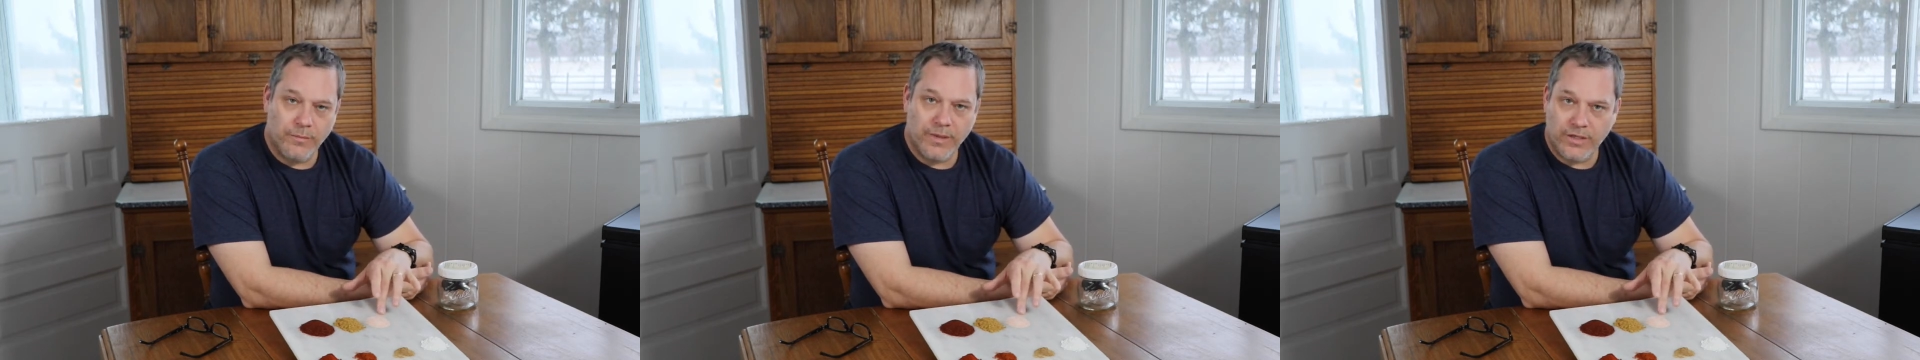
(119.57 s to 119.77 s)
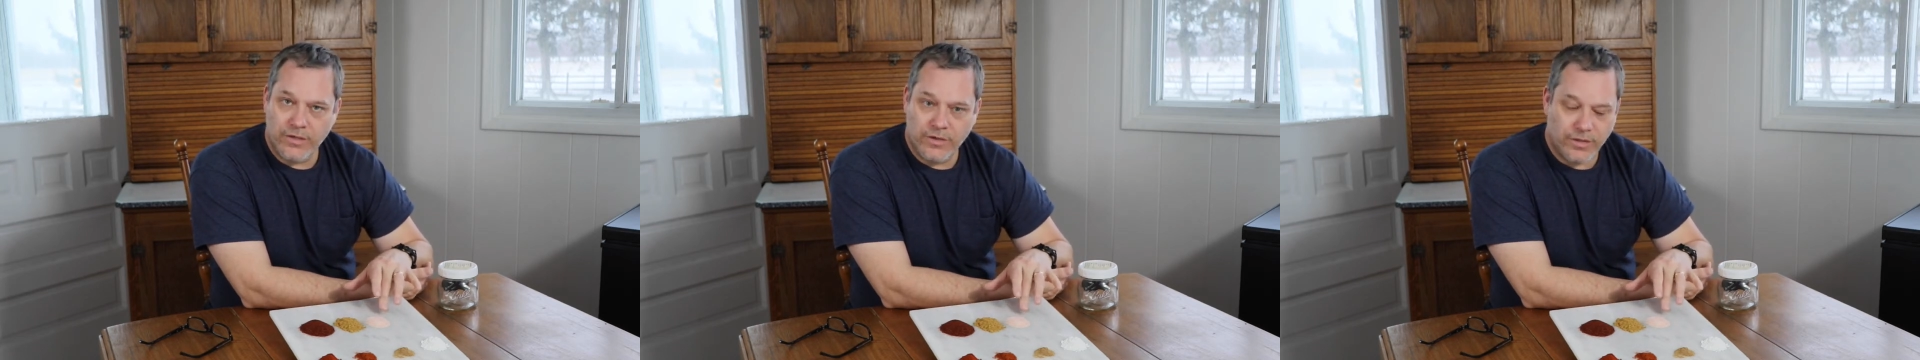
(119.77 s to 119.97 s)

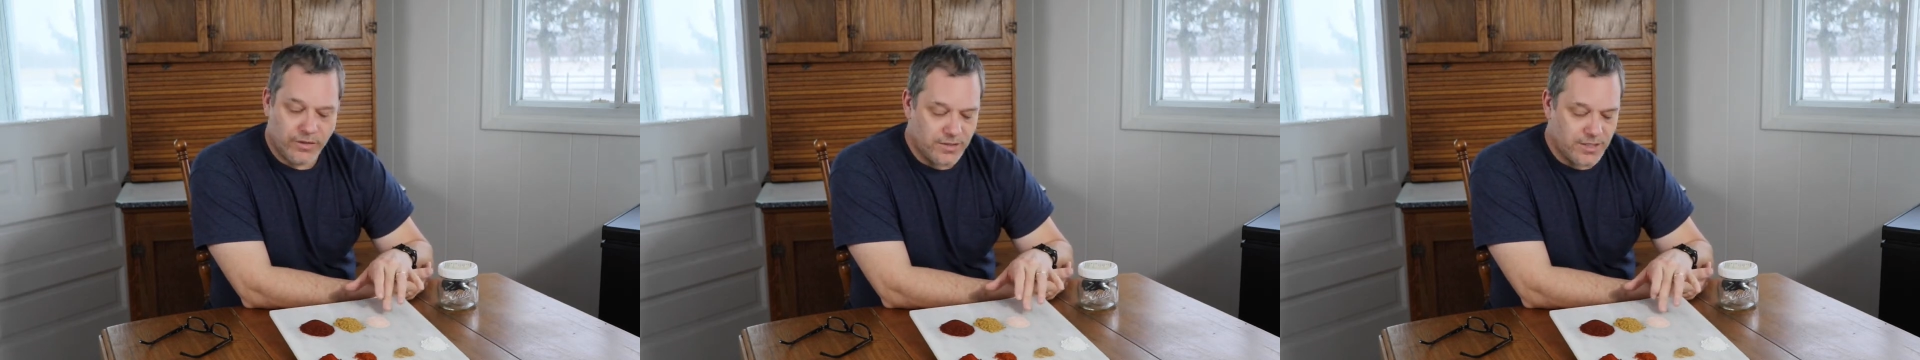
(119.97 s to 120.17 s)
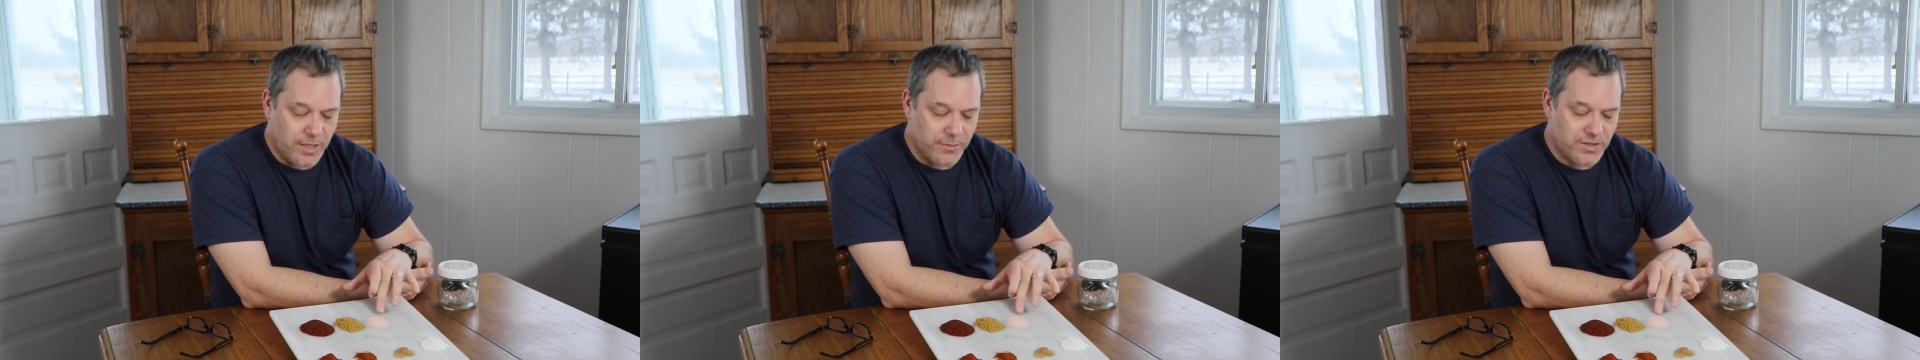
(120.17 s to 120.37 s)
but you
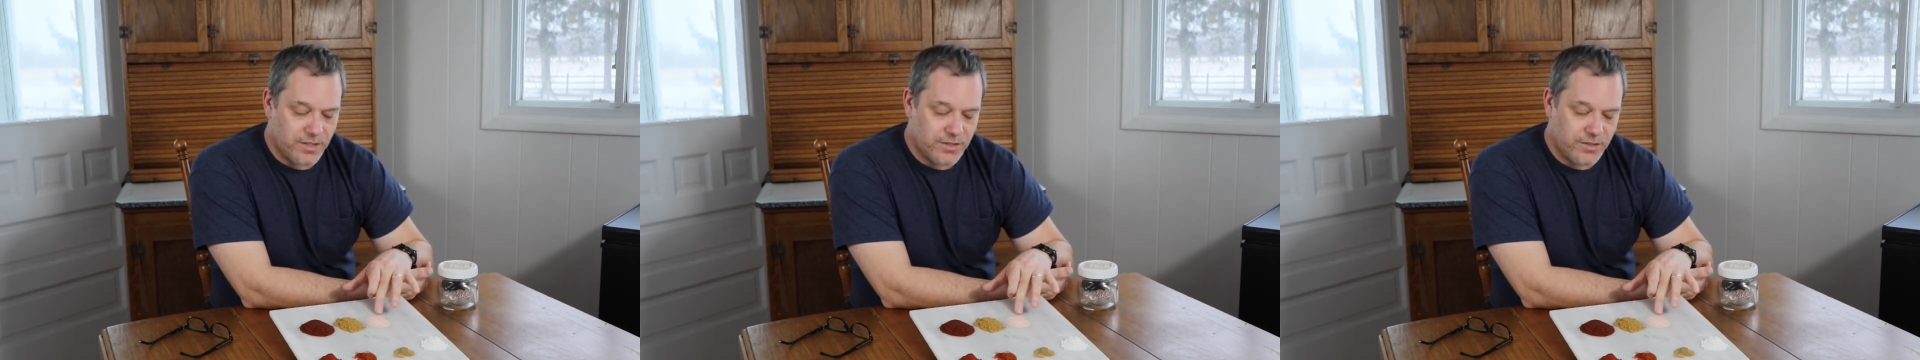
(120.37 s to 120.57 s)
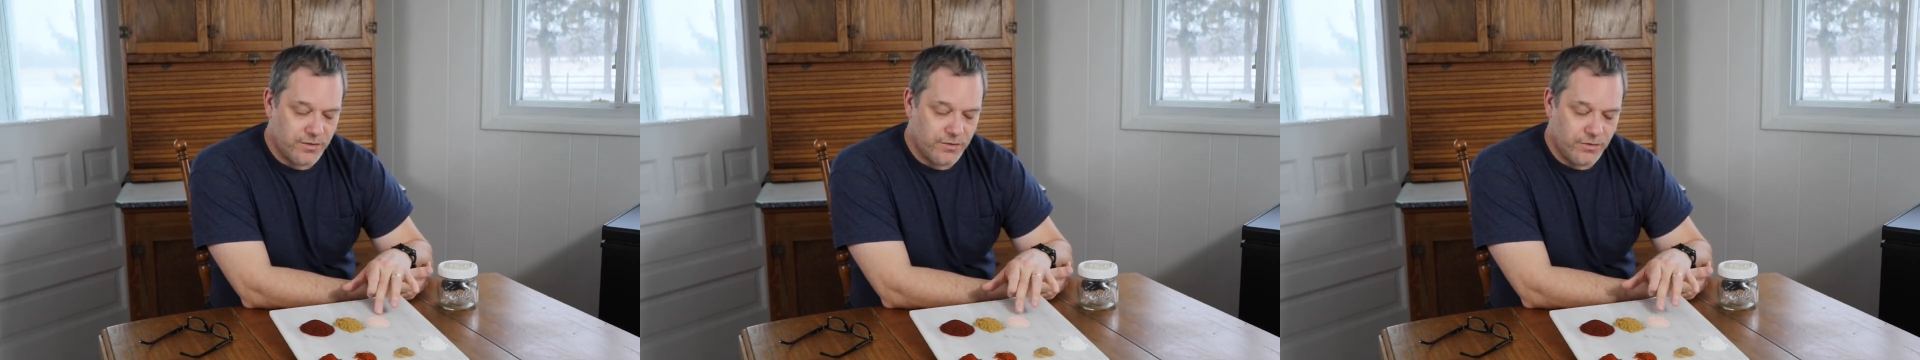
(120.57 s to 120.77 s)
can
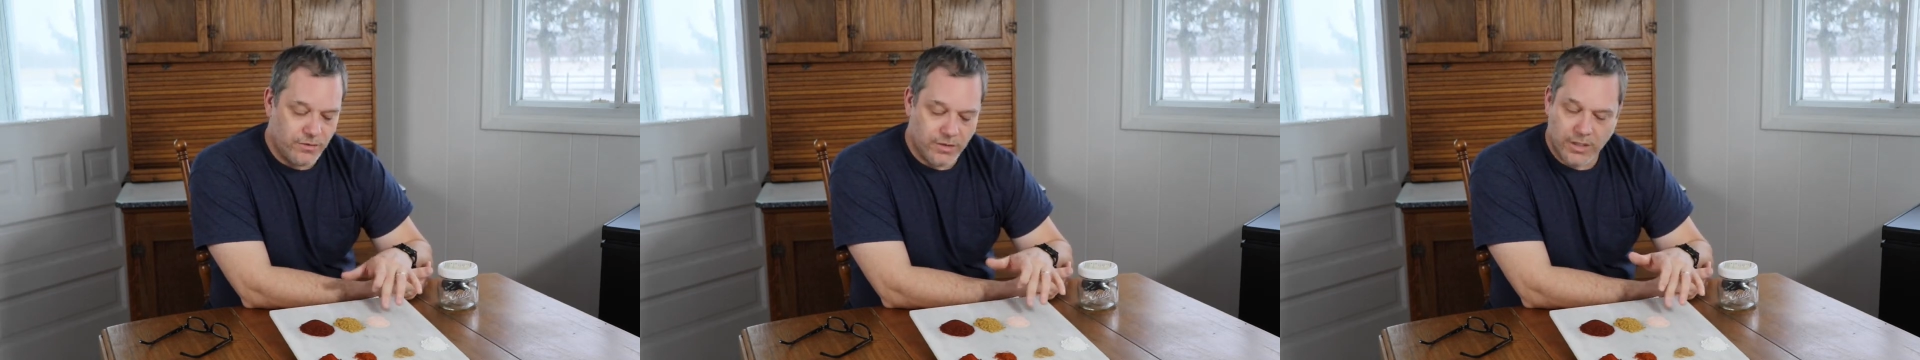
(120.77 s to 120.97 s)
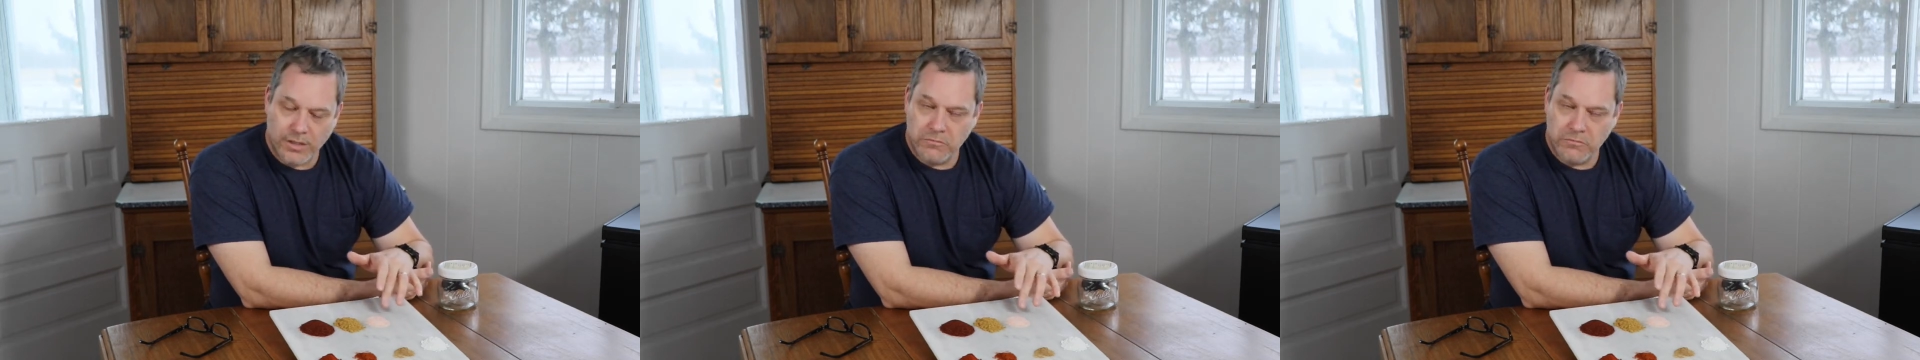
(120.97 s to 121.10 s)
substitute